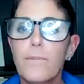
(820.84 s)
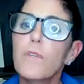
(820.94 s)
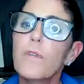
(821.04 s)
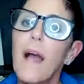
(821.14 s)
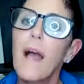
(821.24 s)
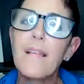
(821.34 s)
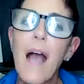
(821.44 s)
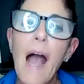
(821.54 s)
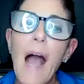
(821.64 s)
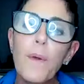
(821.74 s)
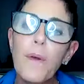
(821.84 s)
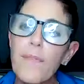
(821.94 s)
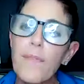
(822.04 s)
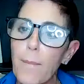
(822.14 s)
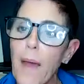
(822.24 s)
You guys, I wear
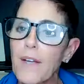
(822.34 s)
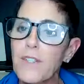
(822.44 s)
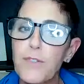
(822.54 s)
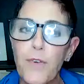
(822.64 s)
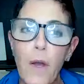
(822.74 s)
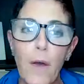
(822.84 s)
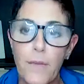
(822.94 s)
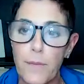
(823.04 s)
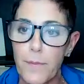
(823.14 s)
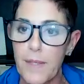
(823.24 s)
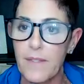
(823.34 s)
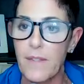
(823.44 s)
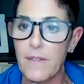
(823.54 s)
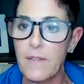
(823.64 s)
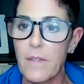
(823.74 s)
that patch for other
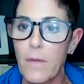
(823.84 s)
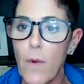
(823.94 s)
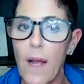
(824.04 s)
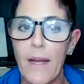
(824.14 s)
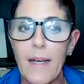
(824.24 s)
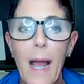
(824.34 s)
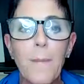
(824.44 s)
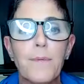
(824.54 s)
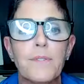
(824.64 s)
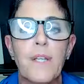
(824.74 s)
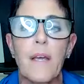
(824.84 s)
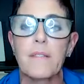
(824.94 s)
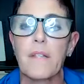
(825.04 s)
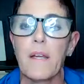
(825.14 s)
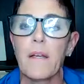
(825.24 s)
reasons, right? I'm
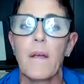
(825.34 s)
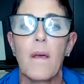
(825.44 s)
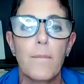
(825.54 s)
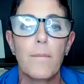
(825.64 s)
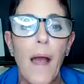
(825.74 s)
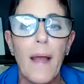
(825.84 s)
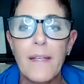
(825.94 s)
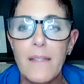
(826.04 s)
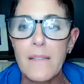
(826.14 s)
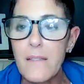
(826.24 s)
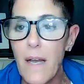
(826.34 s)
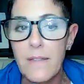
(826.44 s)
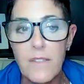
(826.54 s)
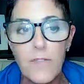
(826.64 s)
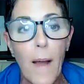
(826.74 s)
protecting my
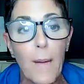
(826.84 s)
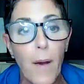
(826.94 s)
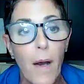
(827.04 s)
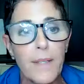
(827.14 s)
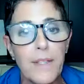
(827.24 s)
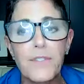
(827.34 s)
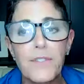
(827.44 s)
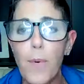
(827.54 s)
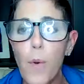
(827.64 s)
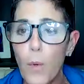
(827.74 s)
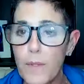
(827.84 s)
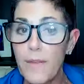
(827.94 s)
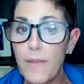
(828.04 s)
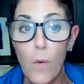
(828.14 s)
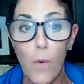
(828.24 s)
insides of my body,
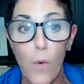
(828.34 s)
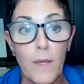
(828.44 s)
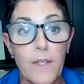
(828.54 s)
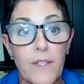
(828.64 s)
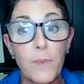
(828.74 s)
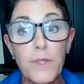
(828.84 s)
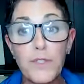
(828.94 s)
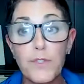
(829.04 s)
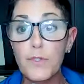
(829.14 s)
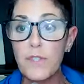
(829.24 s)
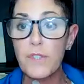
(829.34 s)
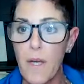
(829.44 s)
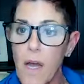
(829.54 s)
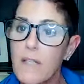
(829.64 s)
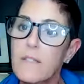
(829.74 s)
supporting the organs, reducing
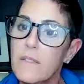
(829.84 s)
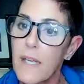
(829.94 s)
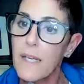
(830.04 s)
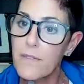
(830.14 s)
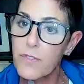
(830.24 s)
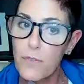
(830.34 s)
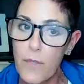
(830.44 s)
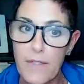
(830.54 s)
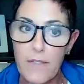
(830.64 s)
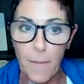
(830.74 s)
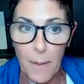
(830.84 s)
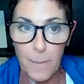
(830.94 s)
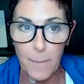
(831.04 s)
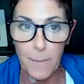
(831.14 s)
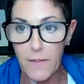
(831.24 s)
oxidative stress in my
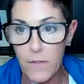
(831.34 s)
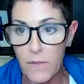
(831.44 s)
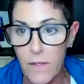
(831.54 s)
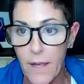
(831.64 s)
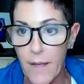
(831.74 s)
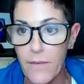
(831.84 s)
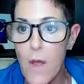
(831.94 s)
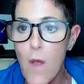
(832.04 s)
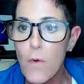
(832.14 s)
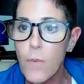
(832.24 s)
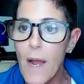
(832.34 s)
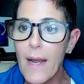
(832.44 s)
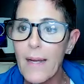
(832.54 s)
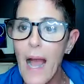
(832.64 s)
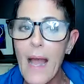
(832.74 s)
pineal gland,
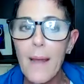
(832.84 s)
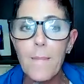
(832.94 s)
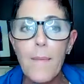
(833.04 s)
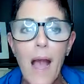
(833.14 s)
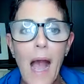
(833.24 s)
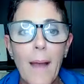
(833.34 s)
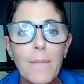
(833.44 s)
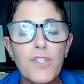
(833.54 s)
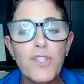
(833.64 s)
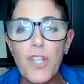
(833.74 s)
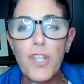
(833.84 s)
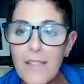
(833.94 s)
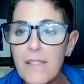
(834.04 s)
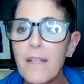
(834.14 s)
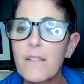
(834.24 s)
right? I'm
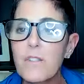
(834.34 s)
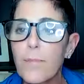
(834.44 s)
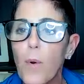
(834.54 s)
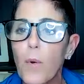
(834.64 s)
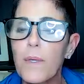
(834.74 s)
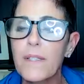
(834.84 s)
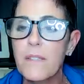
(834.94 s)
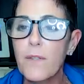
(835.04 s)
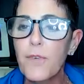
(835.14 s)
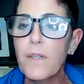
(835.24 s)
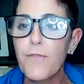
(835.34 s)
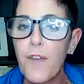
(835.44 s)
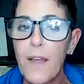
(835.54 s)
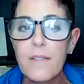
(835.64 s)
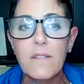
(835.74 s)
adjusting and supporting different
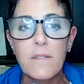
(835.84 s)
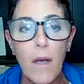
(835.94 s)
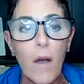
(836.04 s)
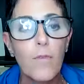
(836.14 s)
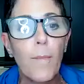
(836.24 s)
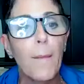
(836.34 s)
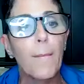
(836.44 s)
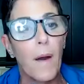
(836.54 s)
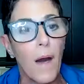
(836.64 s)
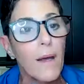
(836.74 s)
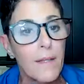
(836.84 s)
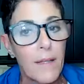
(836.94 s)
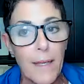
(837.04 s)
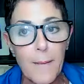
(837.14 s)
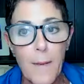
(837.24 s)
phases of my
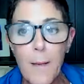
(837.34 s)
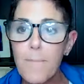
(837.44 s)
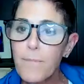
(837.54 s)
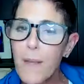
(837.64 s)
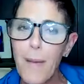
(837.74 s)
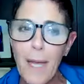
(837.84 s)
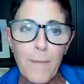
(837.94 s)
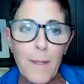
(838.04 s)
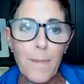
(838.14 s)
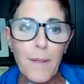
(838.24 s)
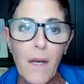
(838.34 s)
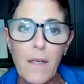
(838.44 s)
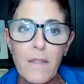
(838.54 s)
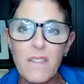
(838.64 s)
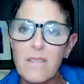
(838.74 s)
body, maybe
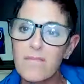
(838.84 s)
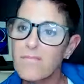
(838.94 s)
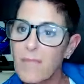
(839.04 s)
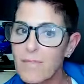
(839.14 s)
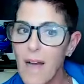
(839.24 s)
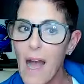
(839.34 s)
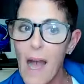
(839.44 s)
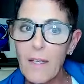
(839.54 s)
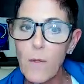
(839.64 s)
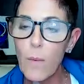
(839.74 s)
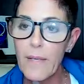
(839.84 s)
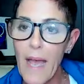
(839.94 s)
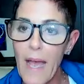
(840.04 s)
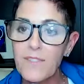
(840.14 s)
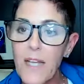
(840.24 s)
because I don't want
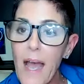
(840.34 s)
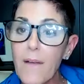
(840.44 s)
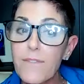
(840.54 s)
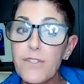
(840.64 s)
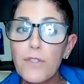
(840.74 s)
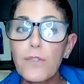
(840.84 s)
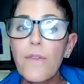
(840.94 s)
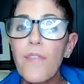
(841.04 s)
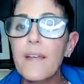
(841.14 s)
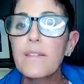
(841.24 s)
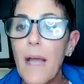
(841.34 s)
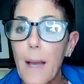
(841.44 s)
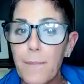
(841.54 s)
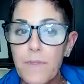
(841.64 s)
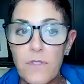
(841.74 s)
to have certain things
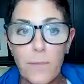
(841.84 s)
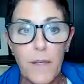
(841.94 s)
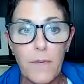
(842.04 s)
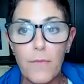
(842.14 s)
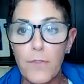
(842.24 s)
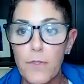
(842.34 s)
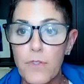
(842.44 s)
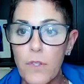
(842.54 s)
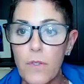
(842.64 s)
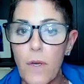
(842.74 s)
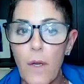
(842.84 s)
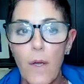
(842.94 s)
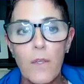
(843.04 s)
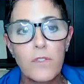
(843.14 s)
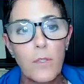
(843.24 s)
happen to me in the future.
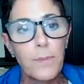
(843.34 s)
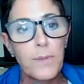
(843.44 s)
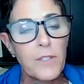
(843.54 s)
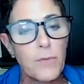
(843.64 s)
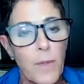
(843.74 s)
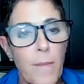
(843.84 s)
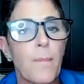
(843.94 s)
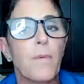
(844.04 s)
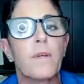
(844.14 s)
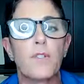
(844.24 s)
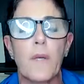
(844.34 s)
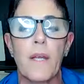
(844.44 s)
So please remember, as you